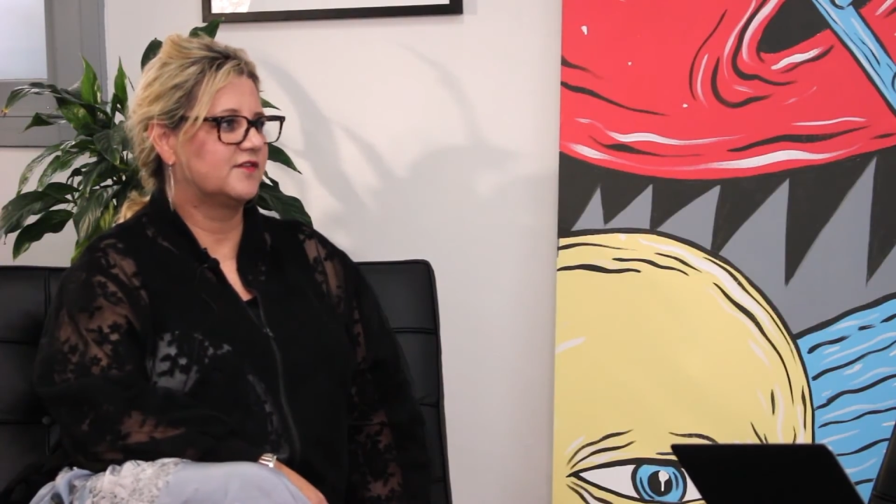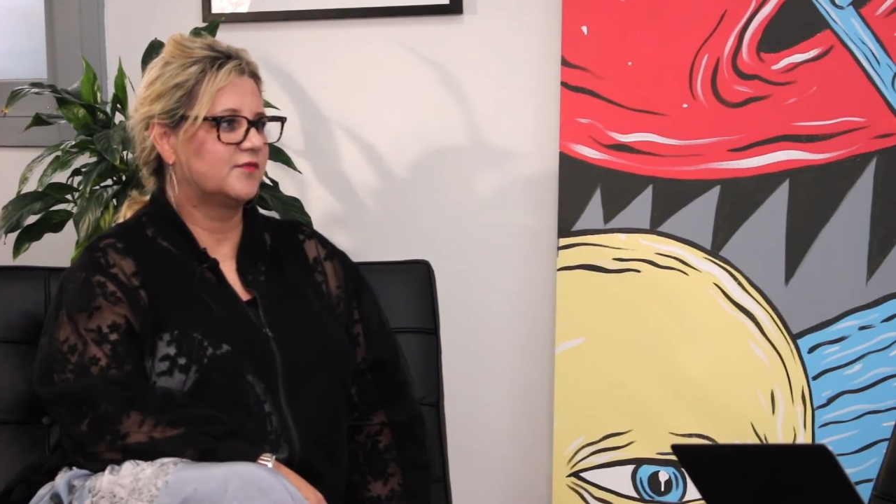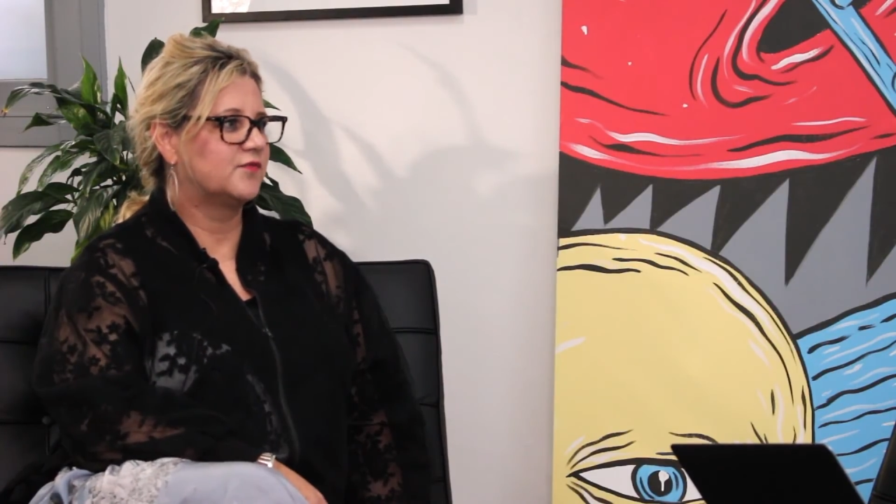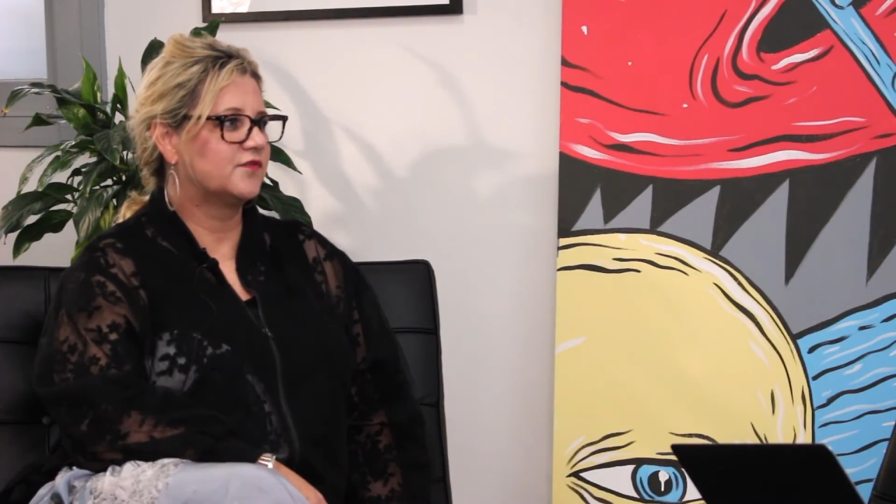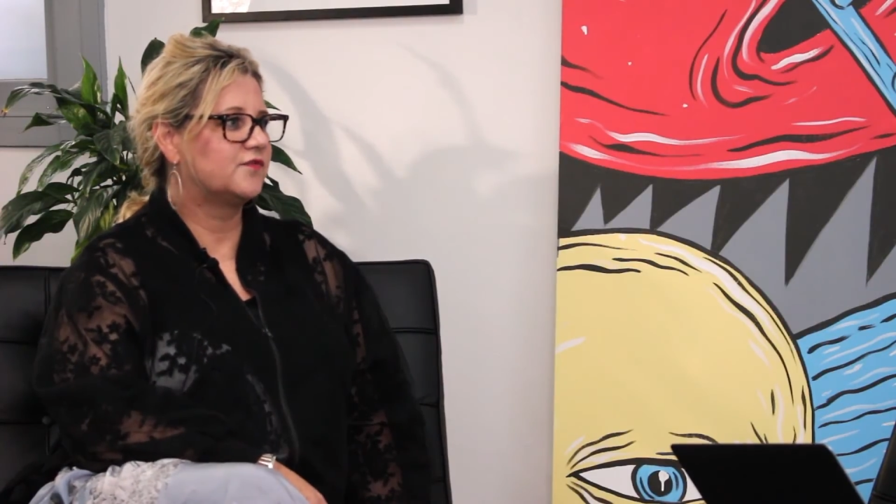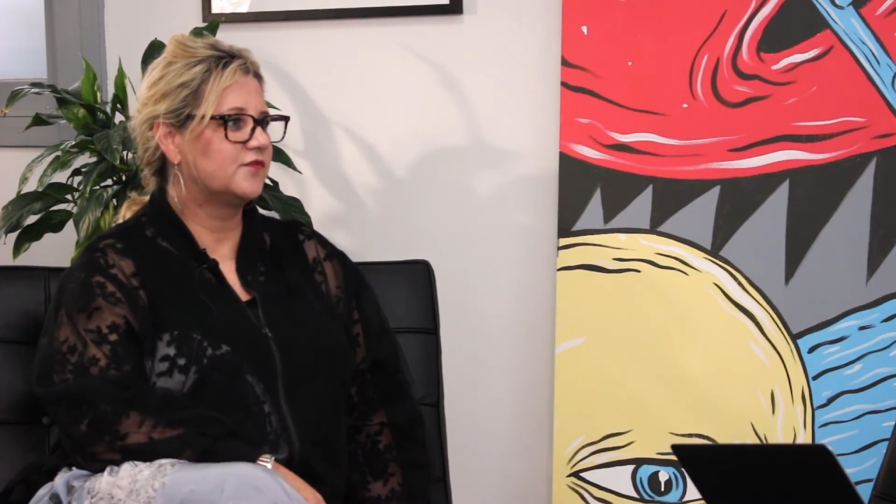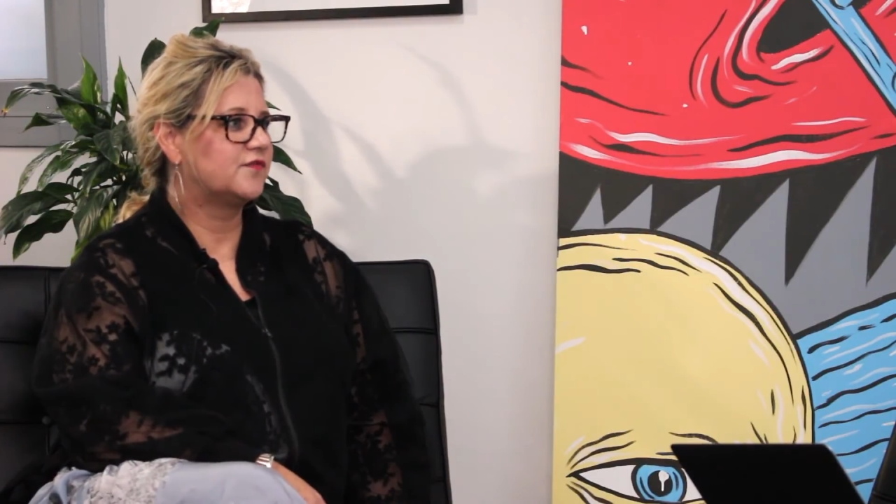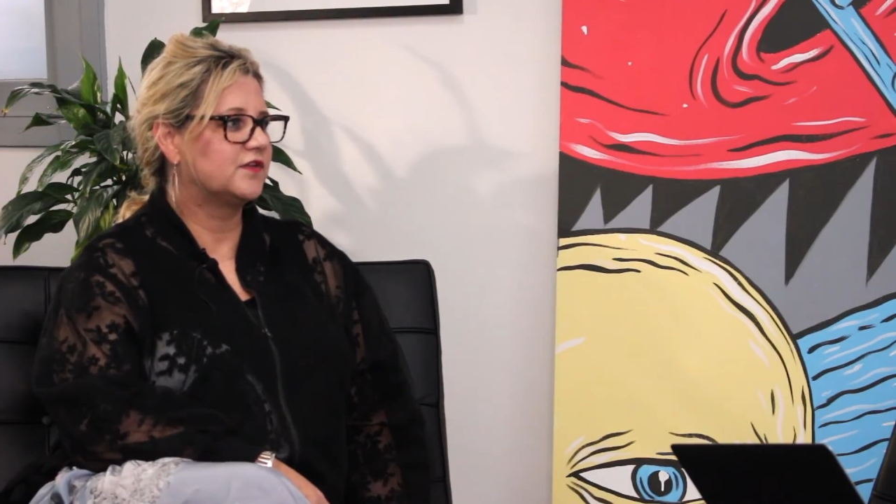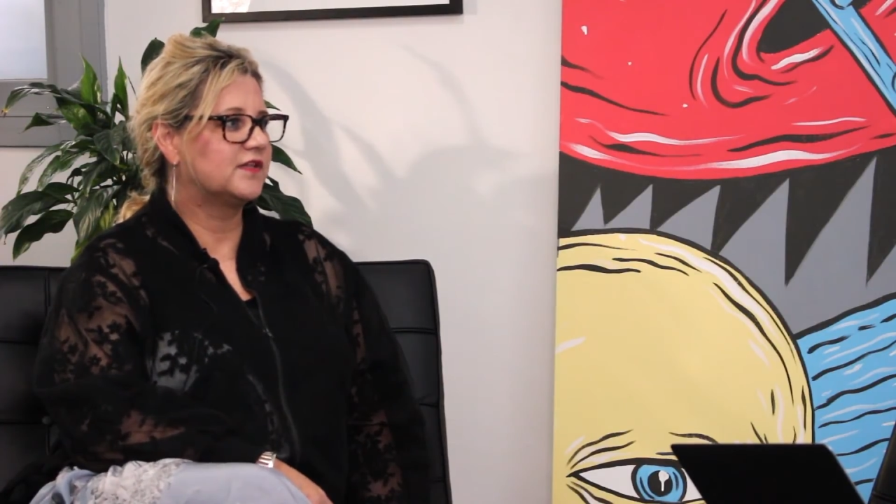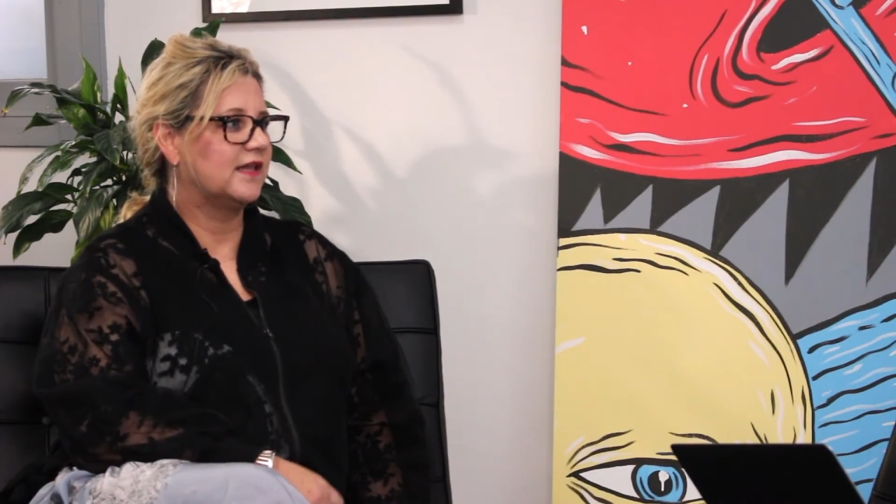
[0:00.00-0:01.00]
live a more
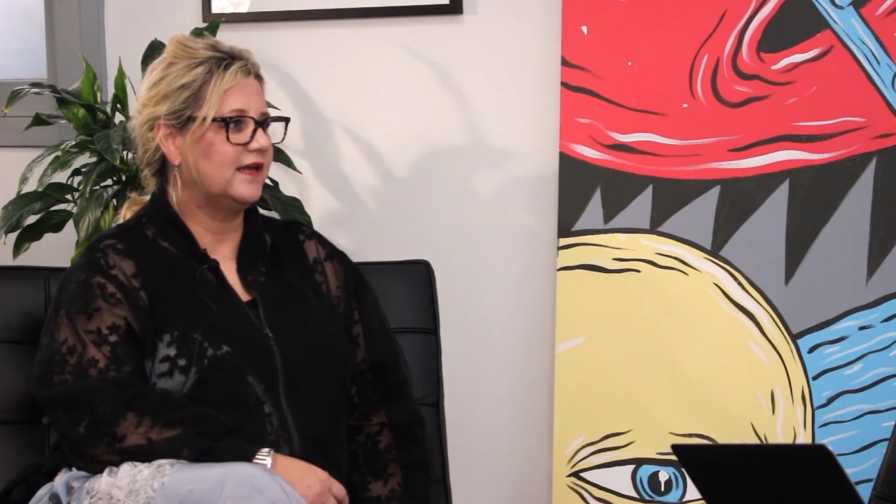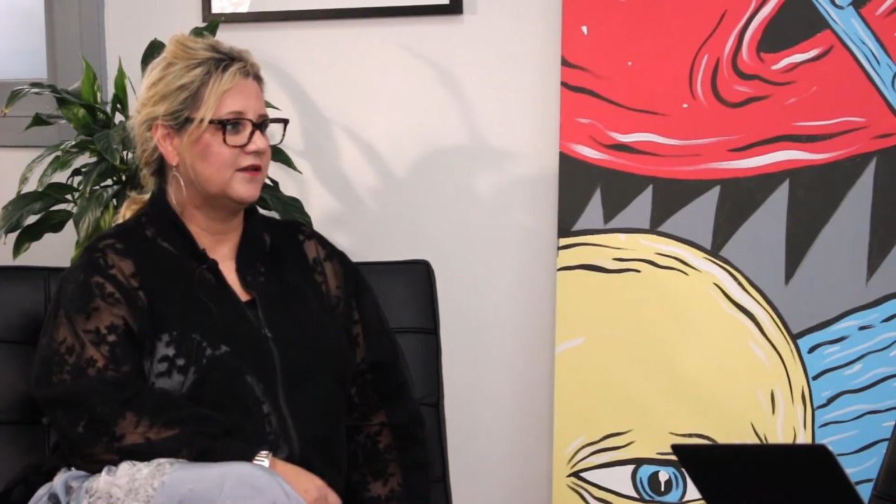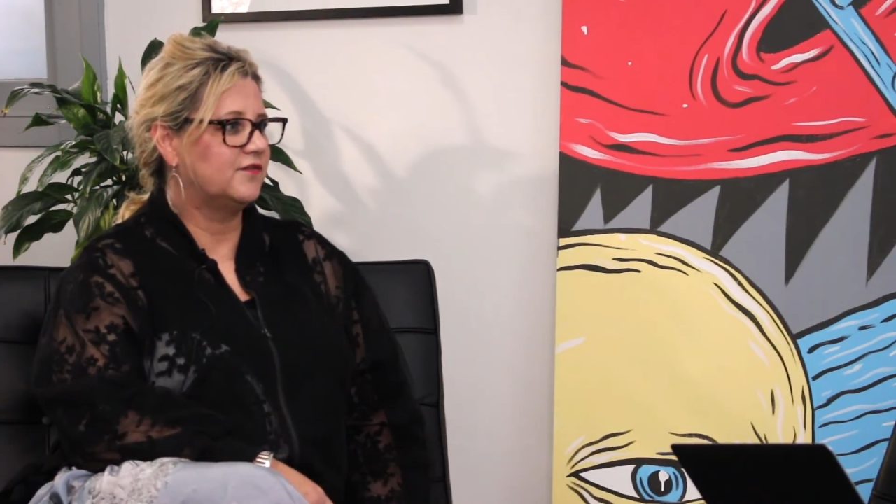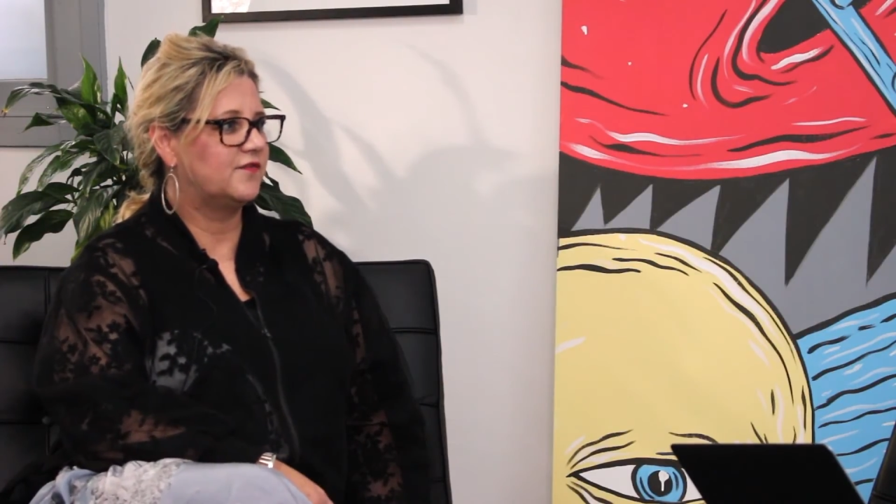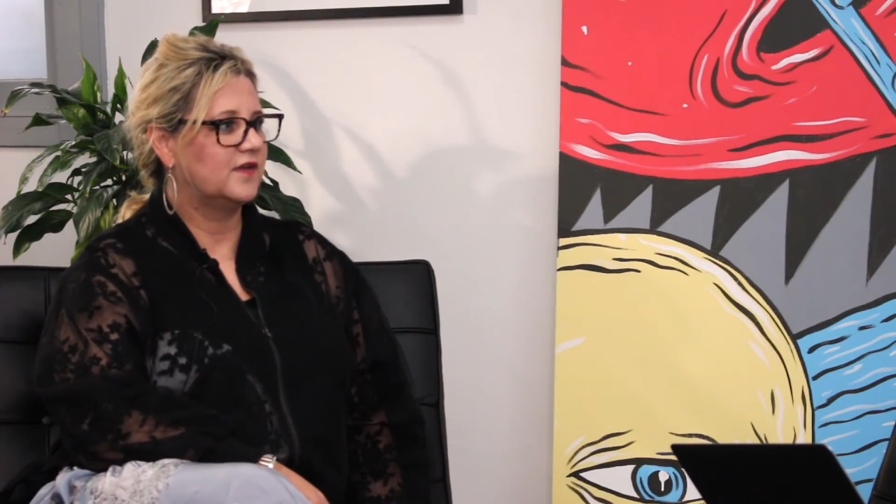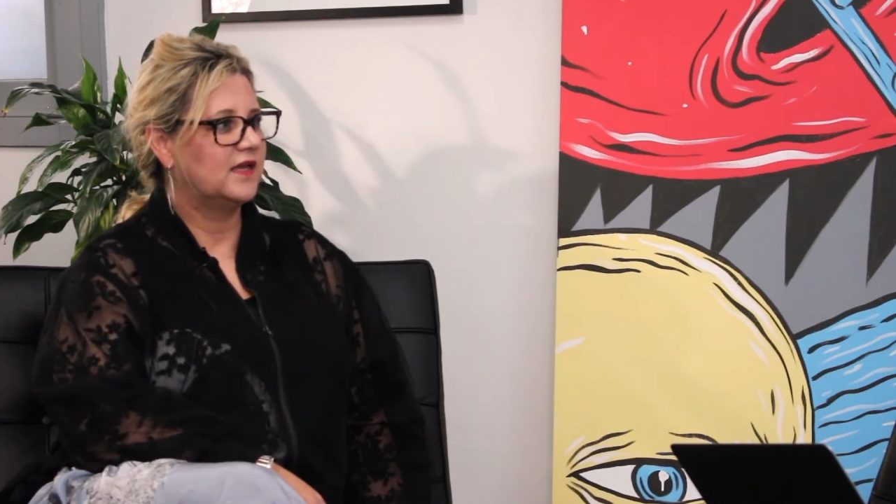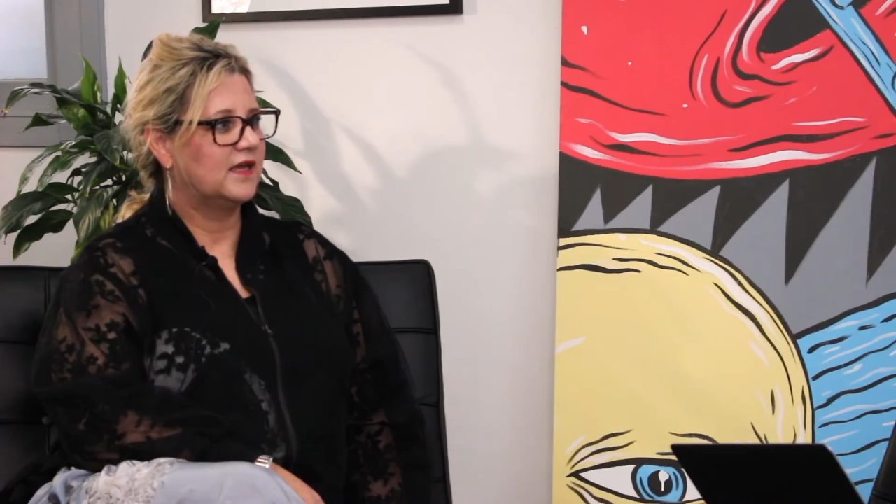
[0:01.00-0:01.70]
fulfilled life.